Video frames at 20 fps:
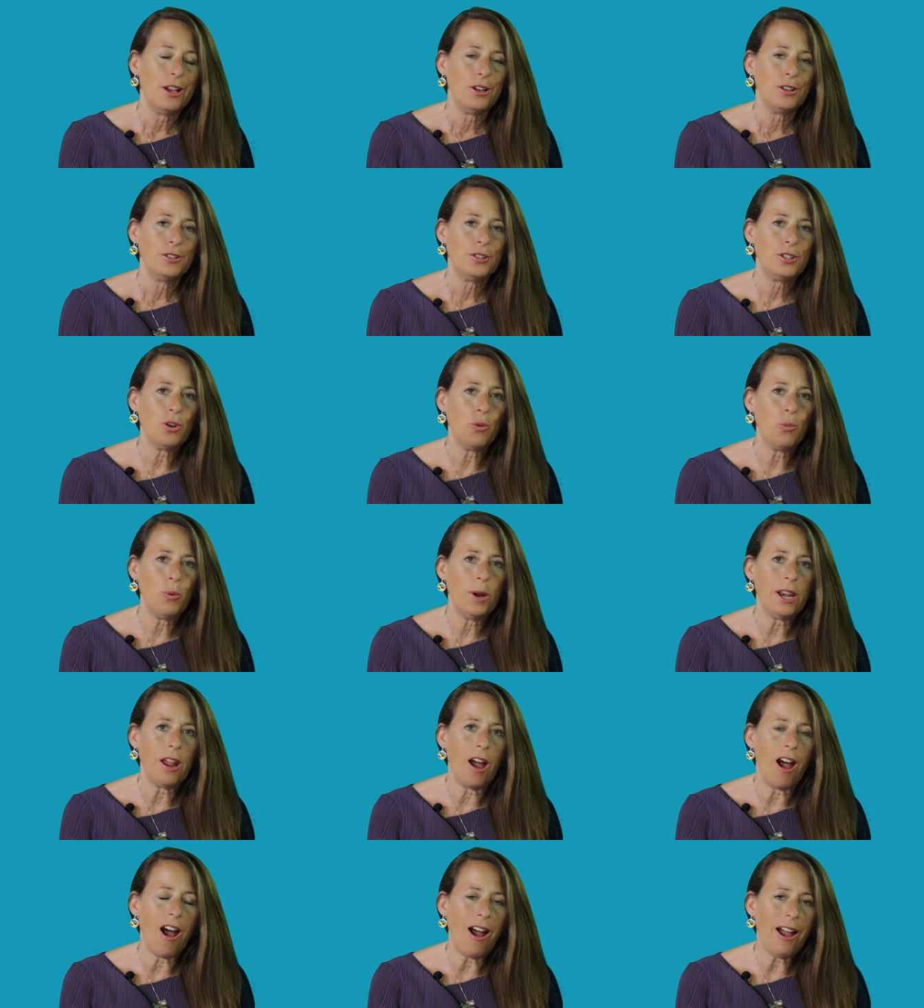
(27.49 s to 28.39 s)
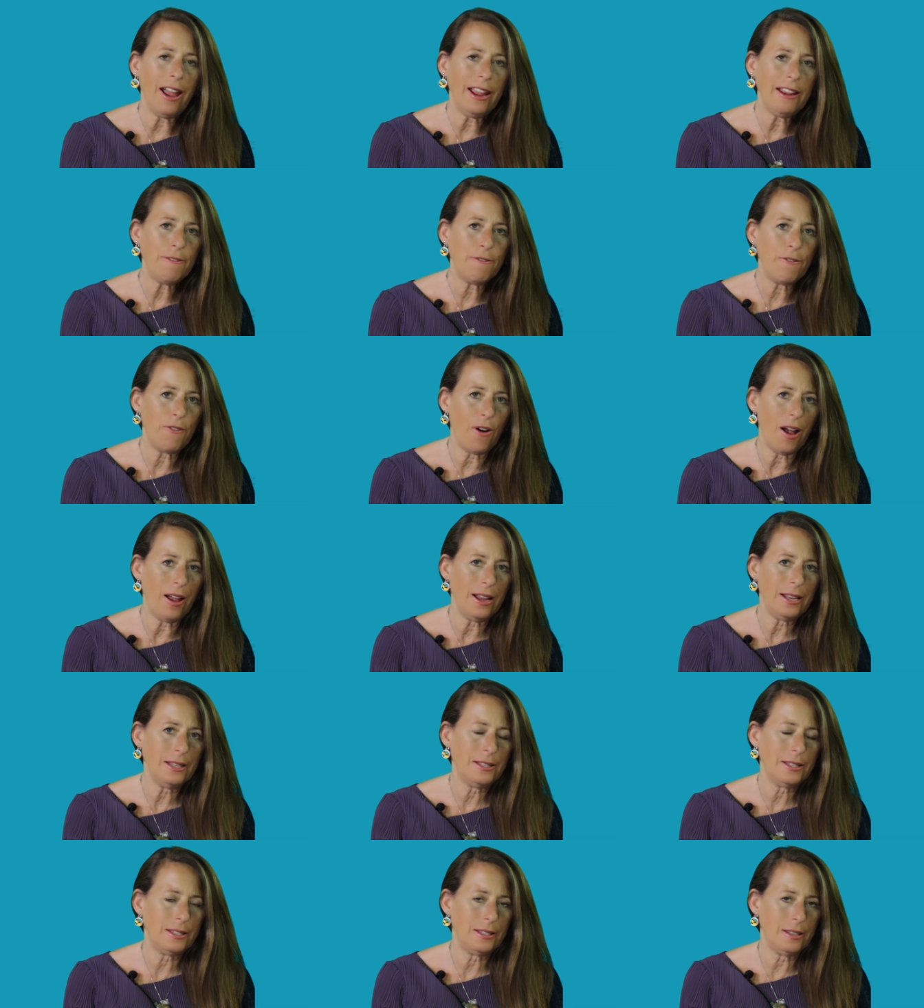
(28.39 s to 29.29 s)
So when I
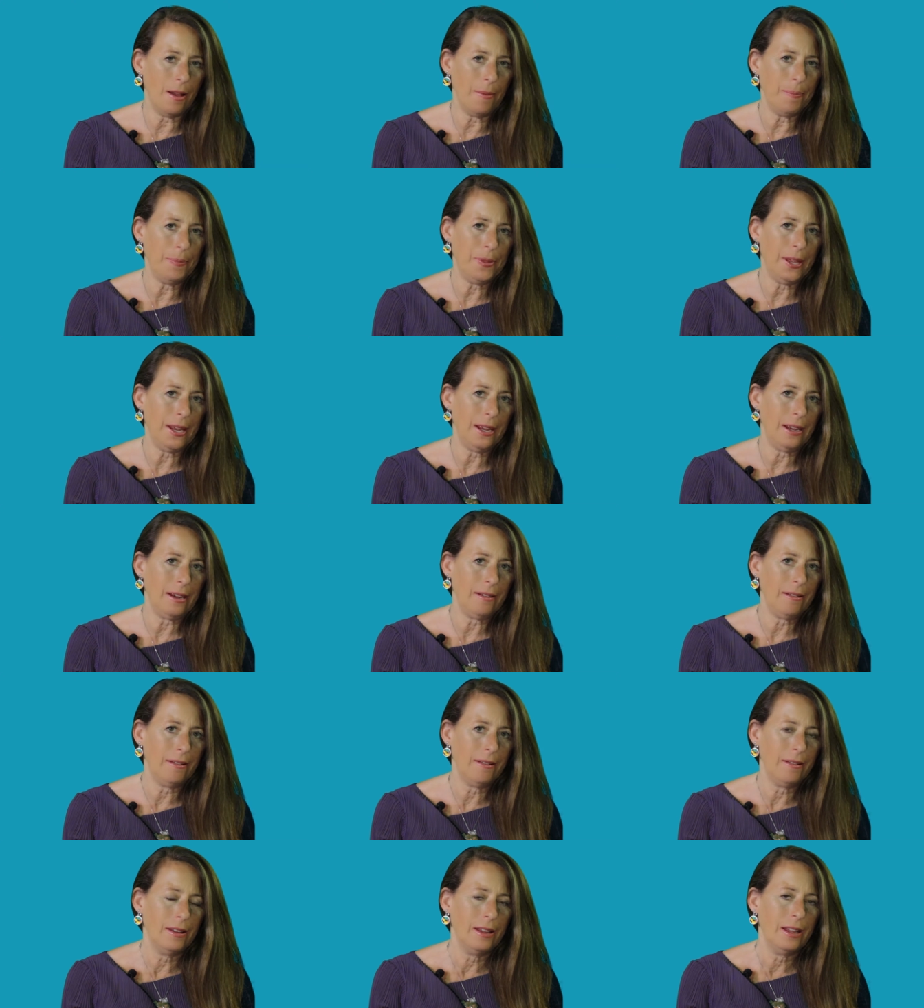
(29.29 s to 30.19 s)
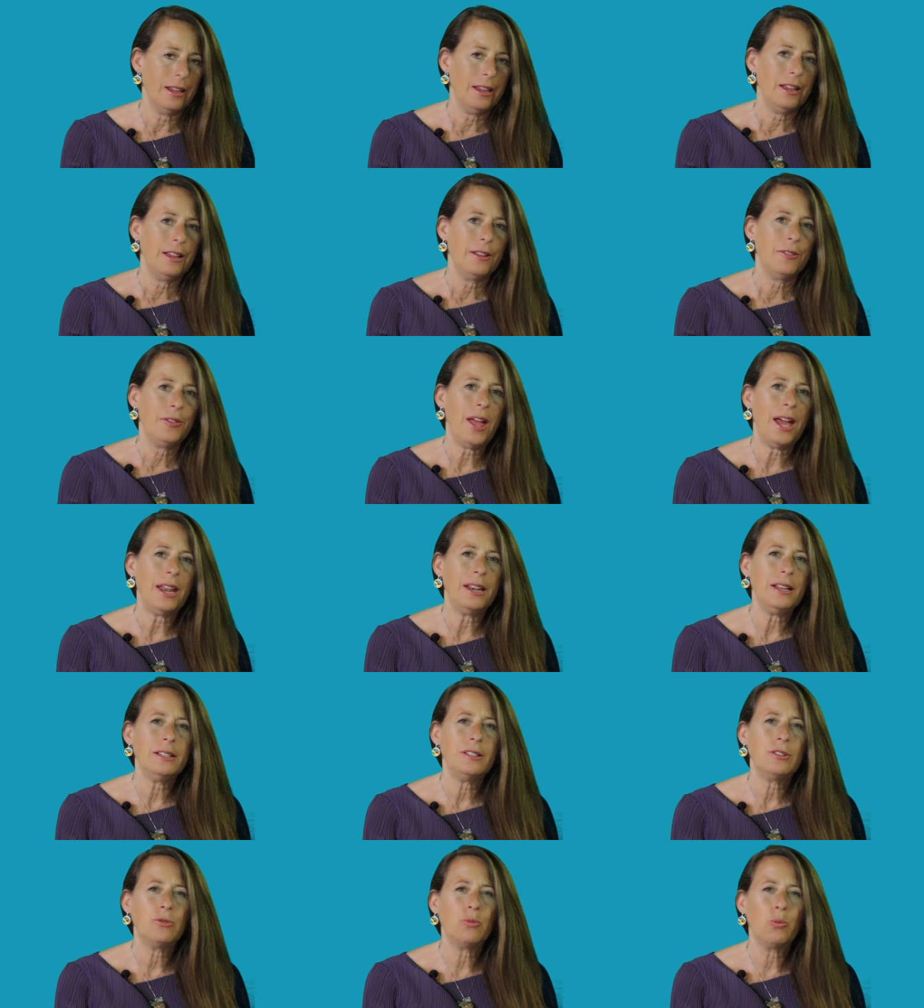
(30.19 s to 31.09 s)
find something that
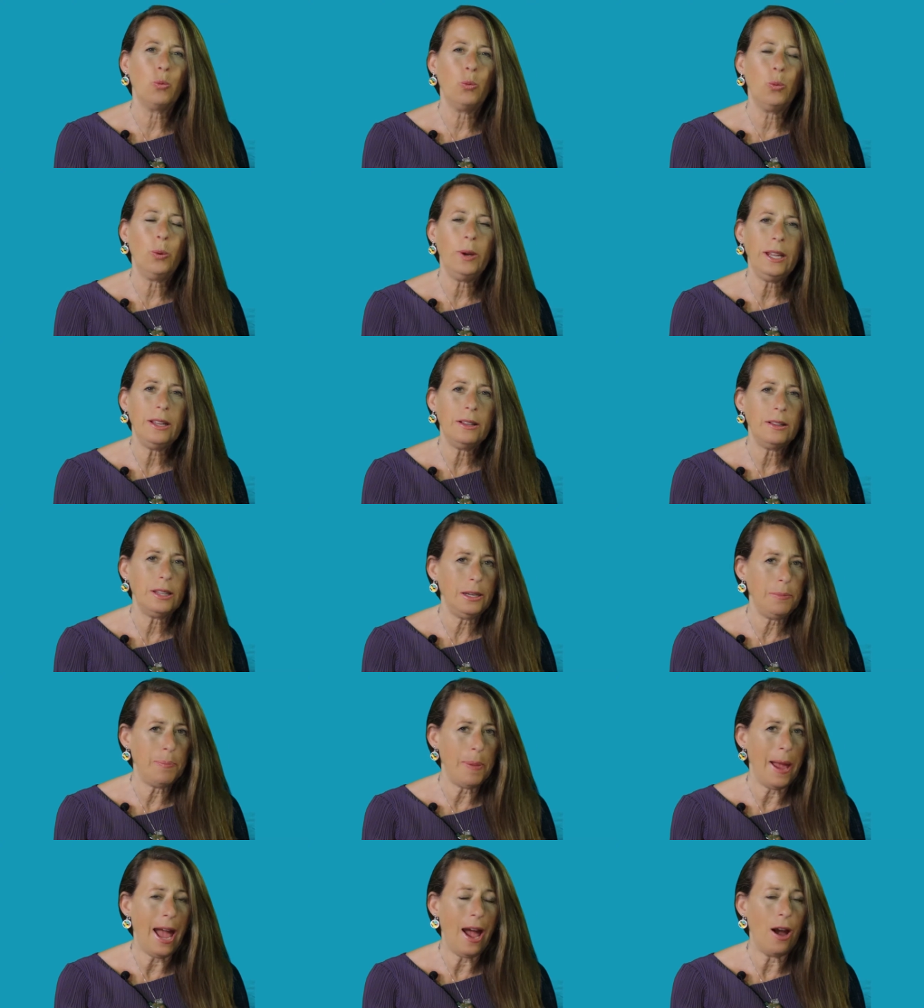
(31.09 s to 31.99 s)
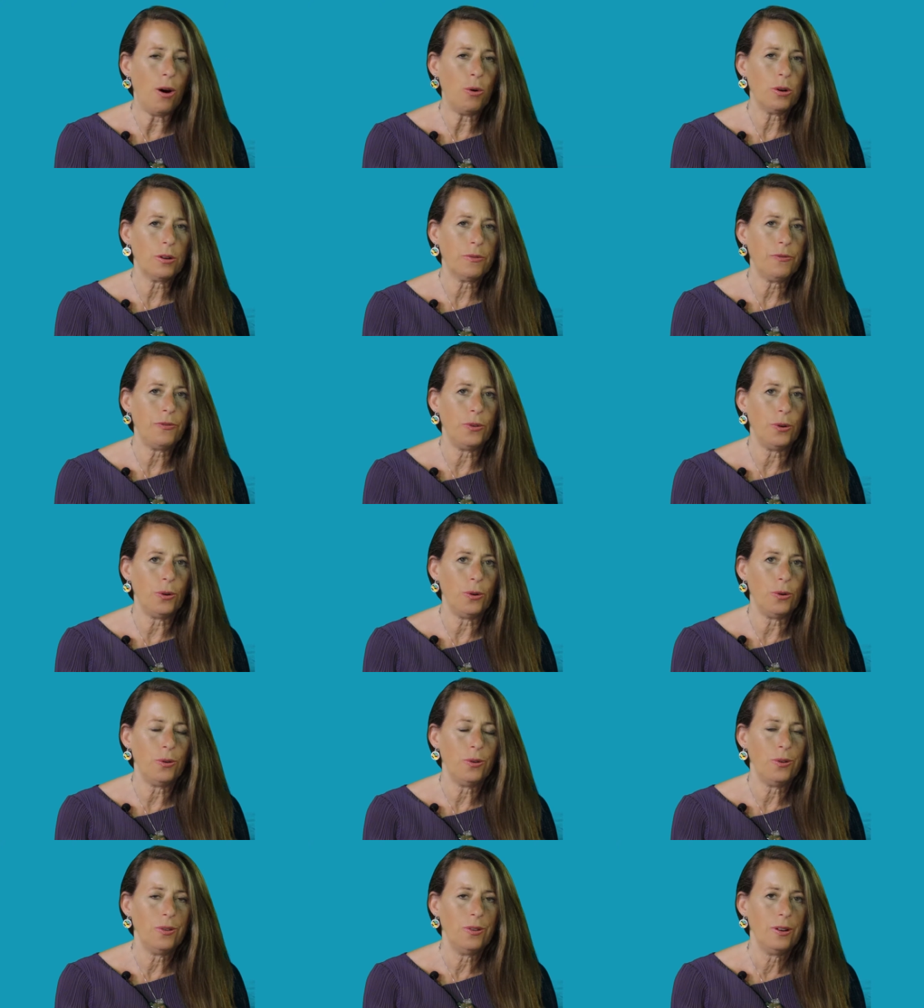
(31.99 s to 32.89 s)
is really
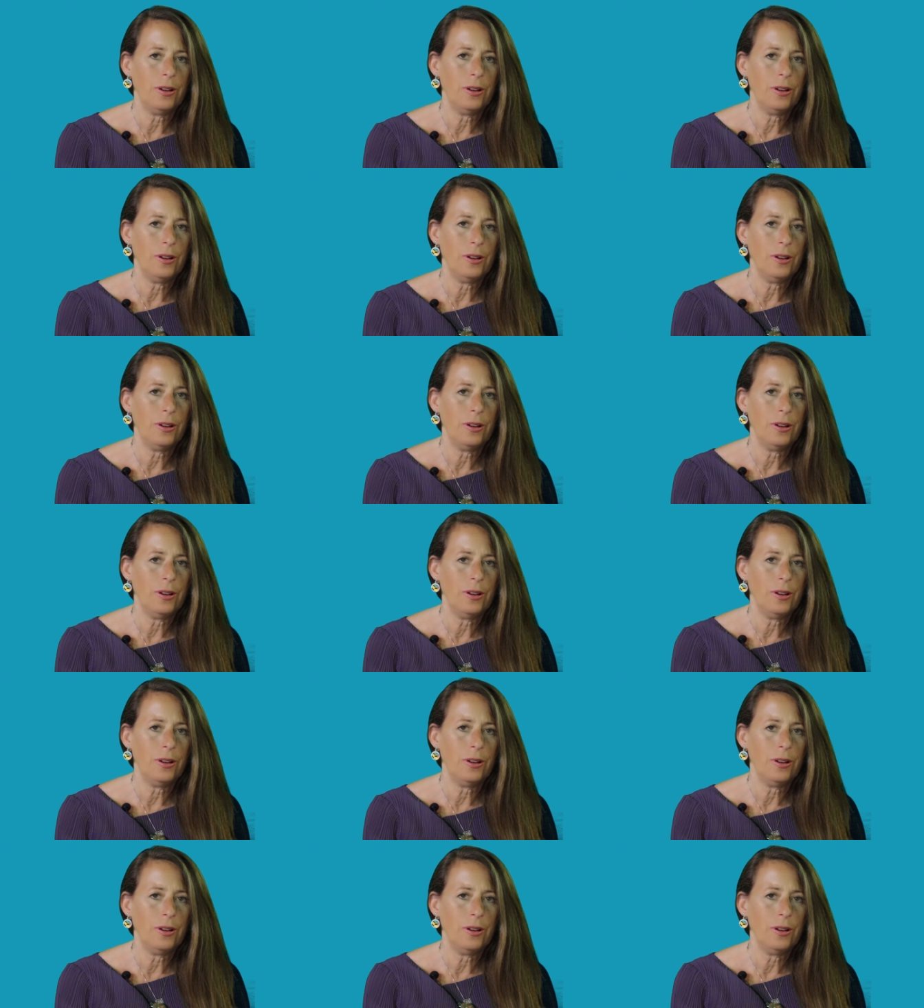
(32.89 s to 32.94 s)
powerful,